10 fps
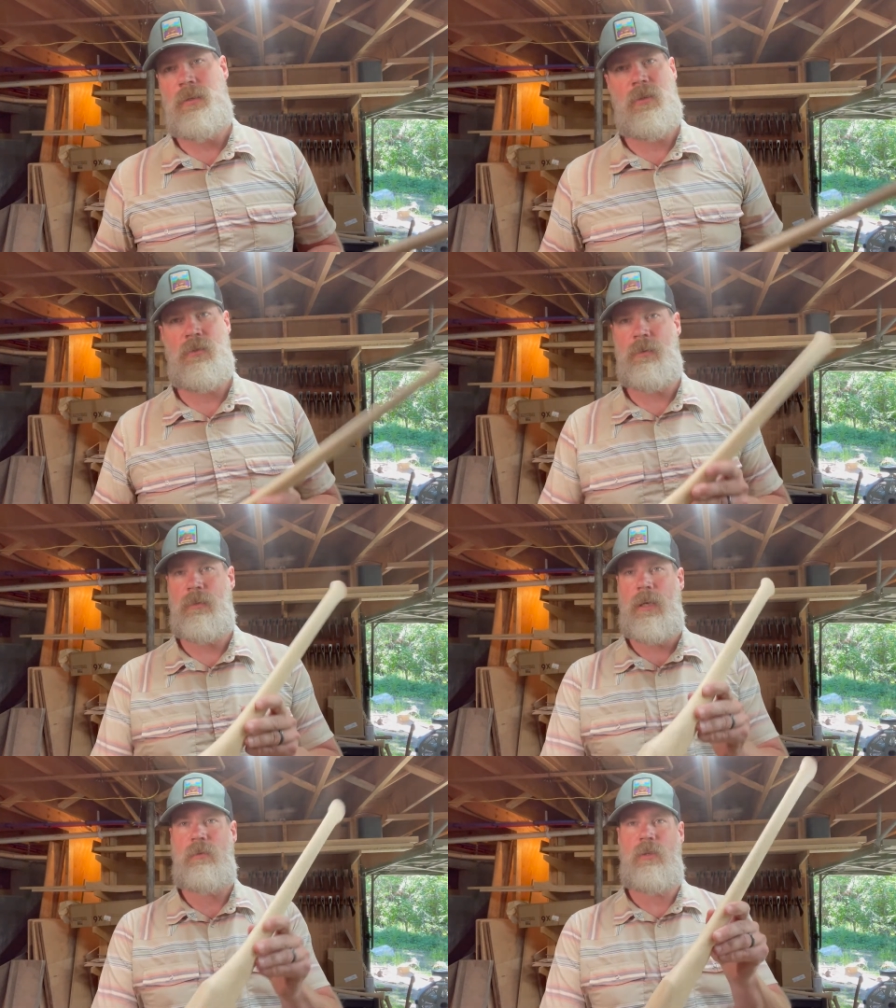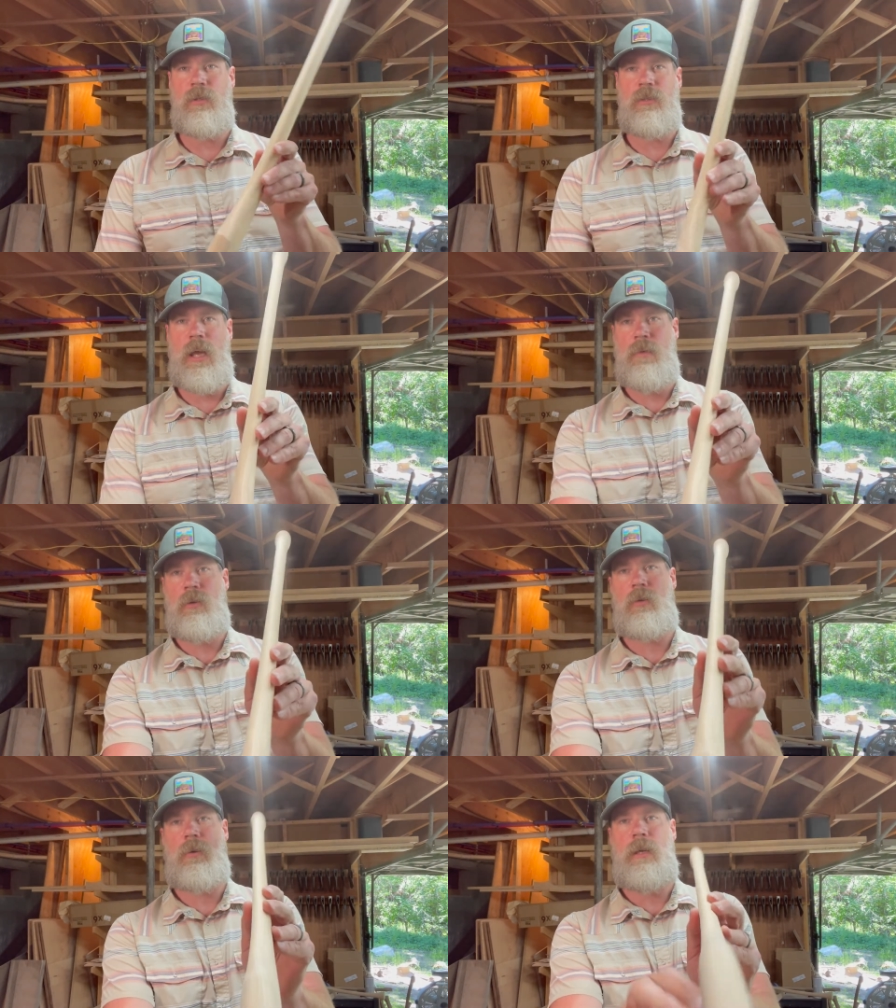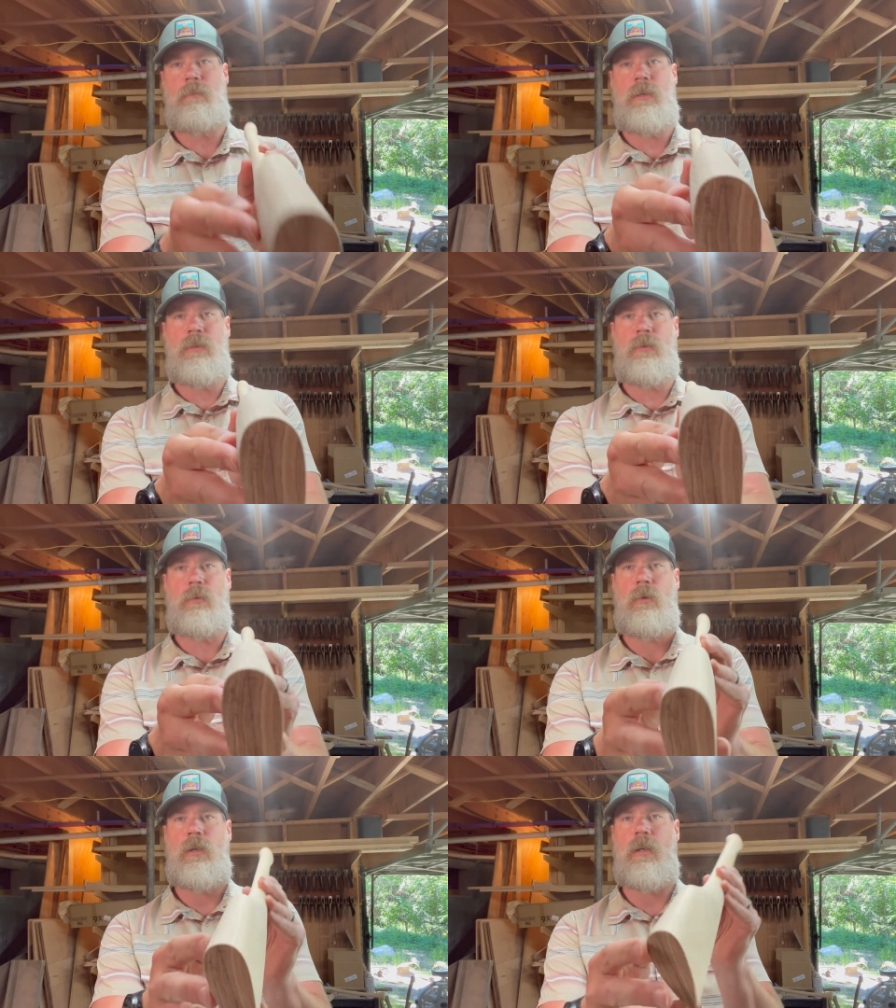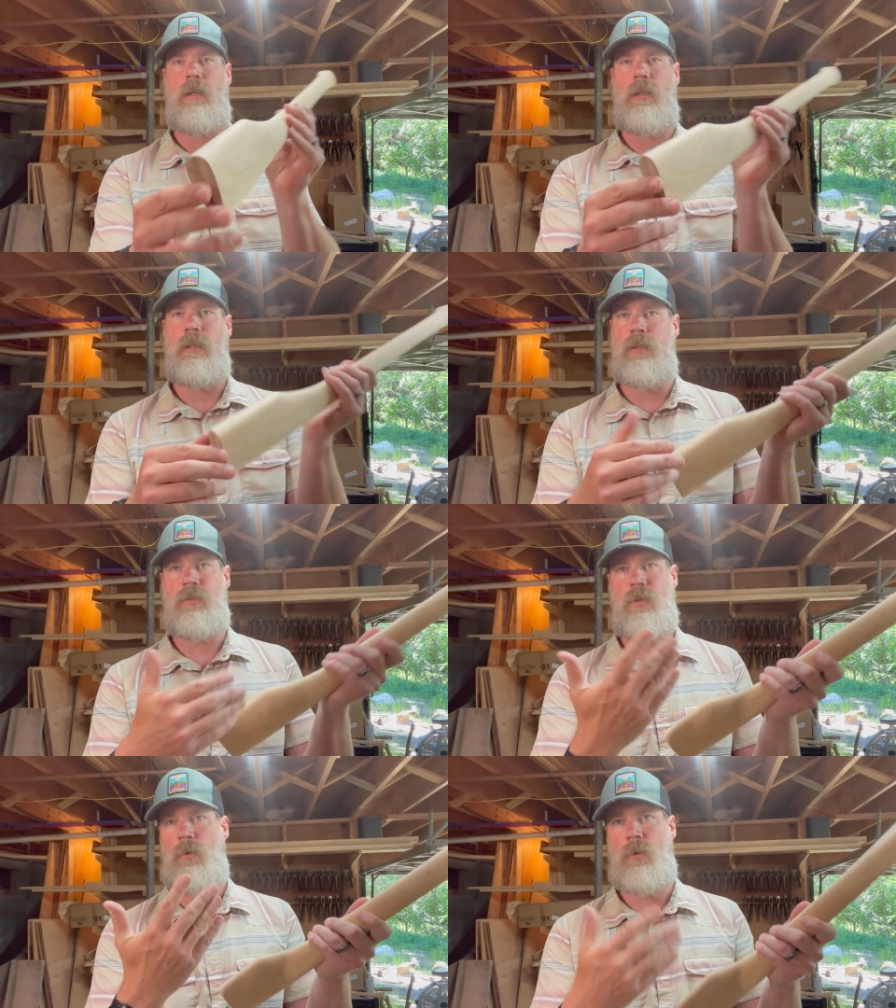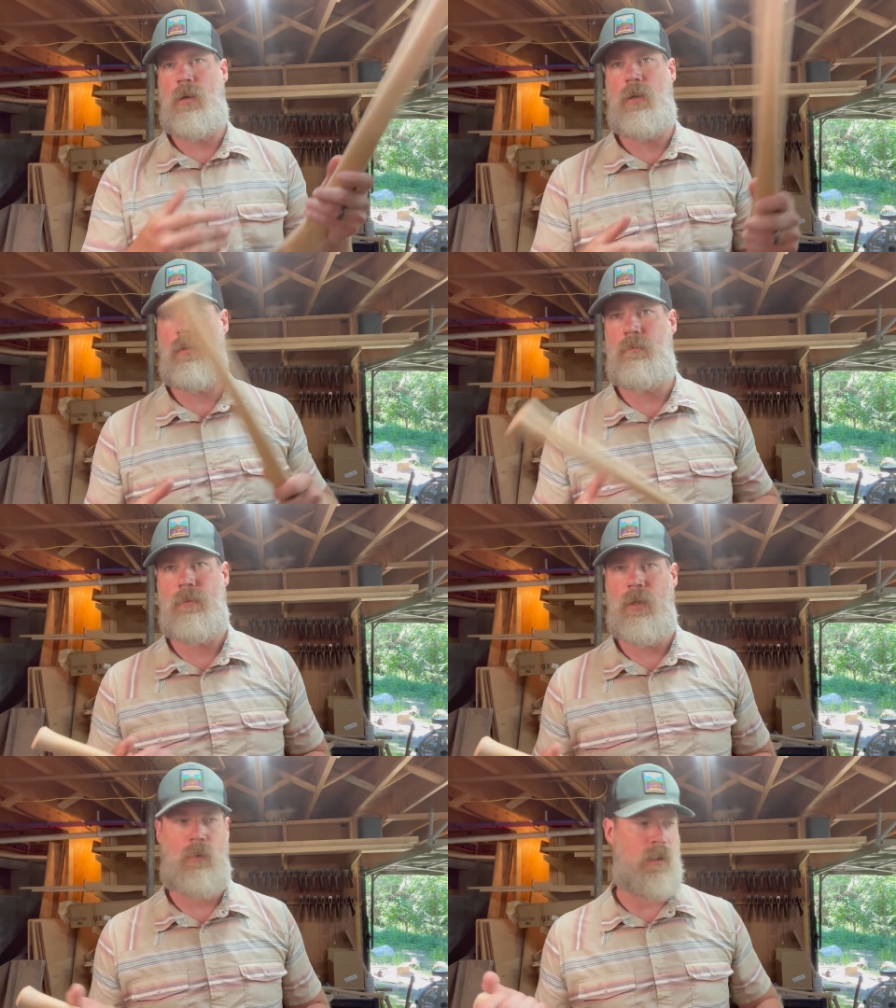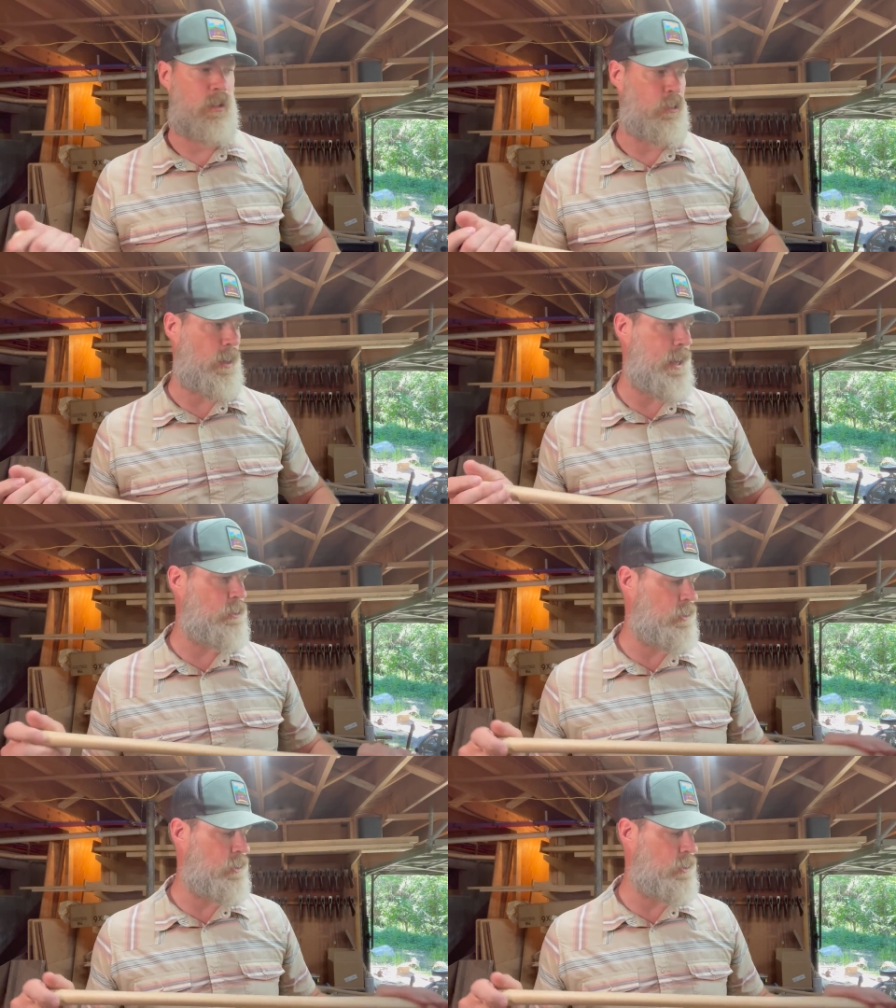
you know, sometimes you just have a great piece of wood and you just don't want to, you don't want to trash